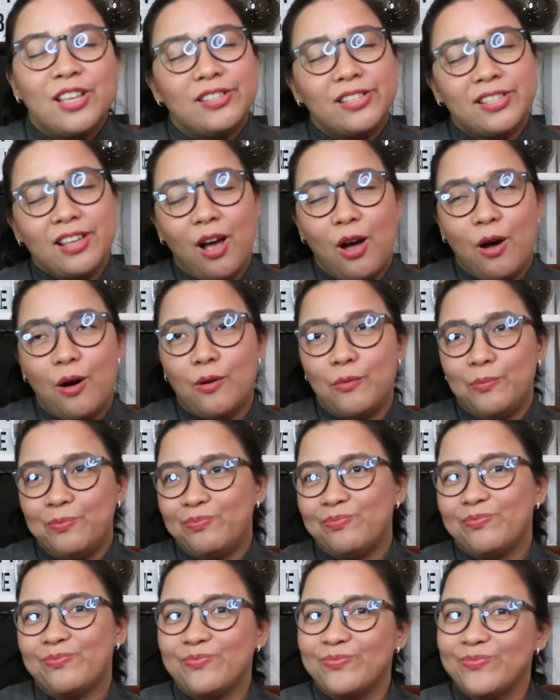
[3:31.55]
So,
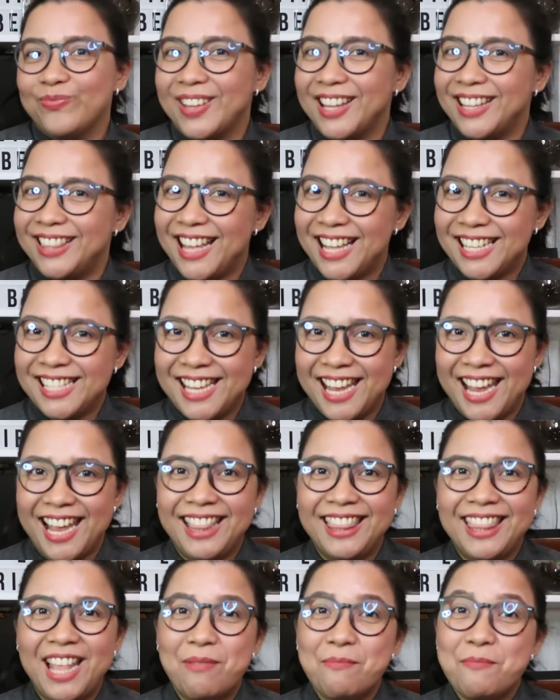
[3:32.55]
that's
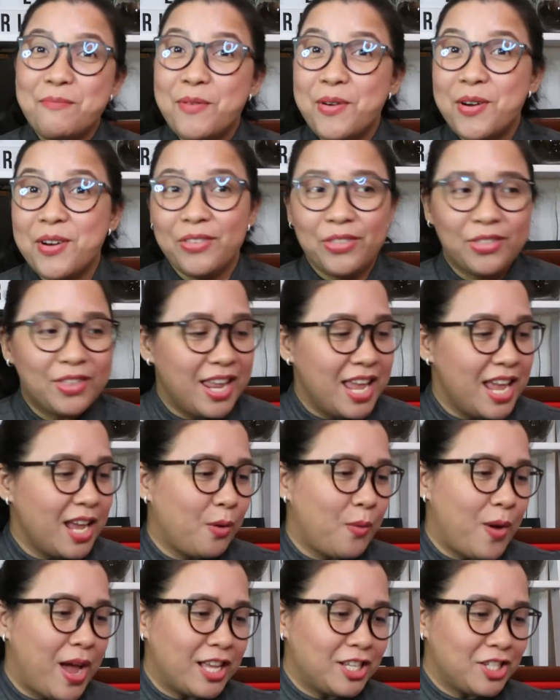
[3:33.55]
it. Number
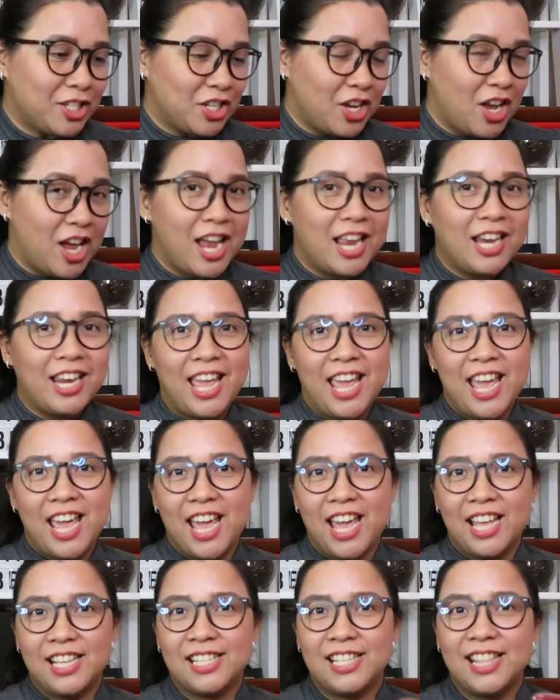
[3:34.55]
three question
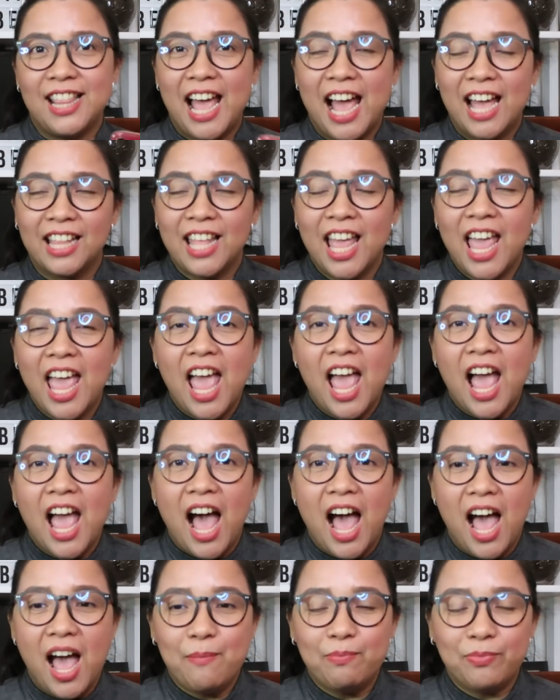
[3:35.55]
is that,
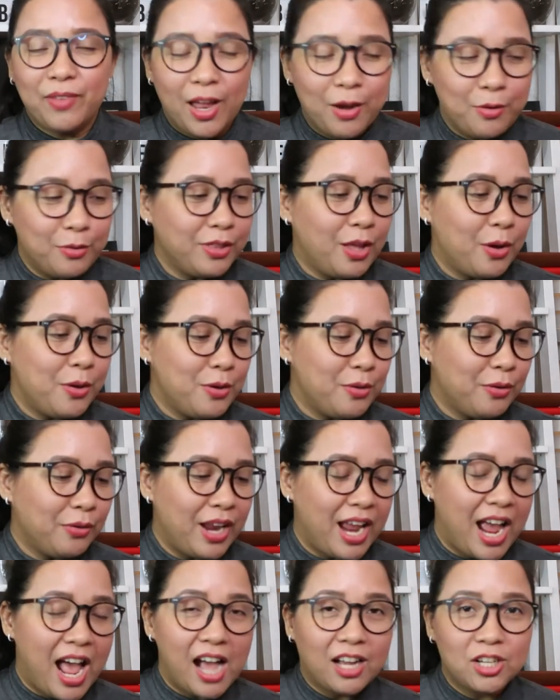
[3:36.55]
um, ano daw yung
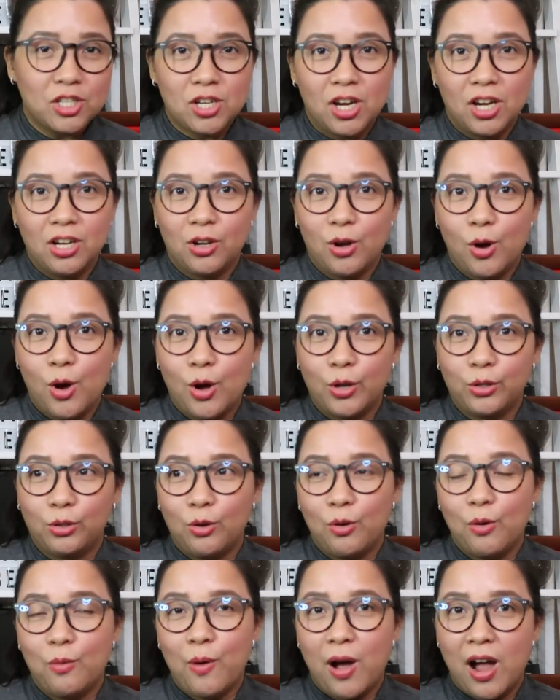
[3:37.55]
reaction ko
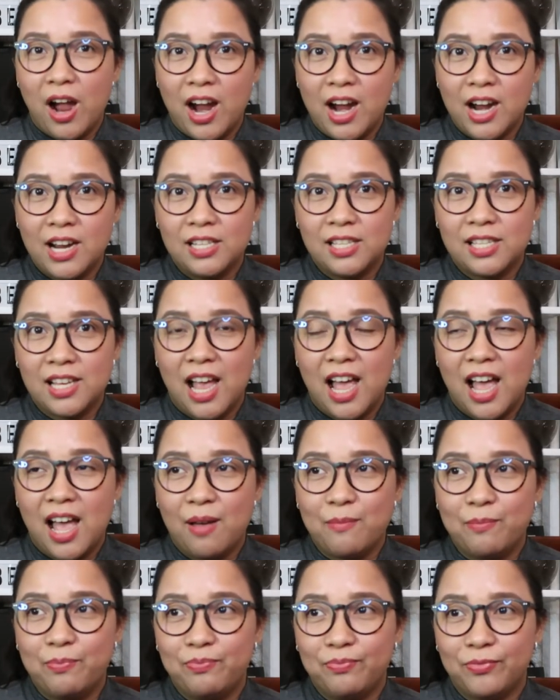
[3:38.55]
towards,
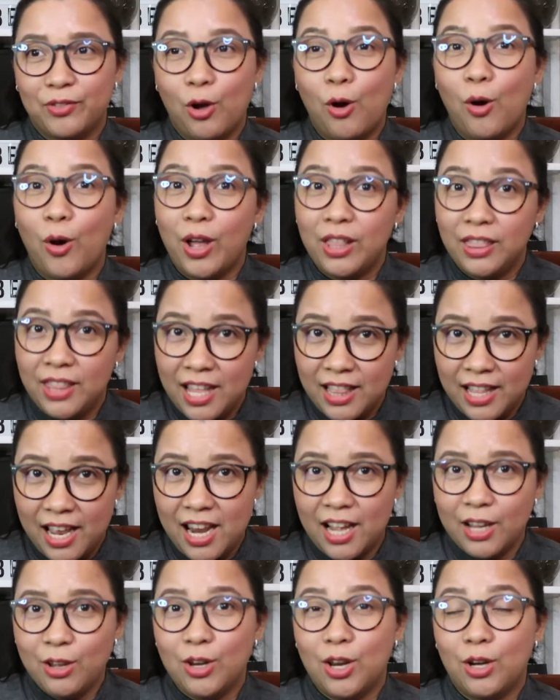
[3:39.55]
um, kukunti
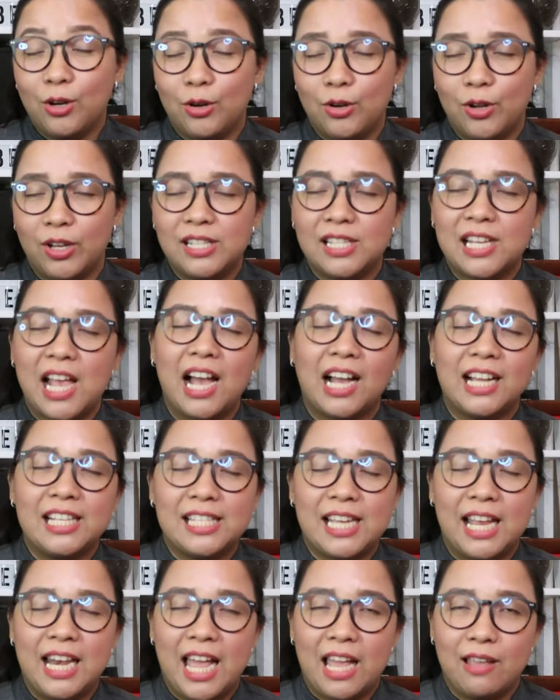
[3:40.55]
na lang yung nanonood sa akin
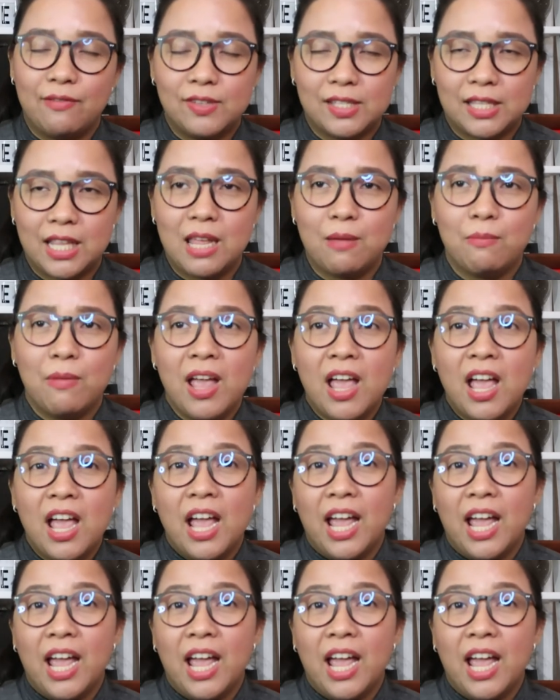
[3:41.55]
sa live stream.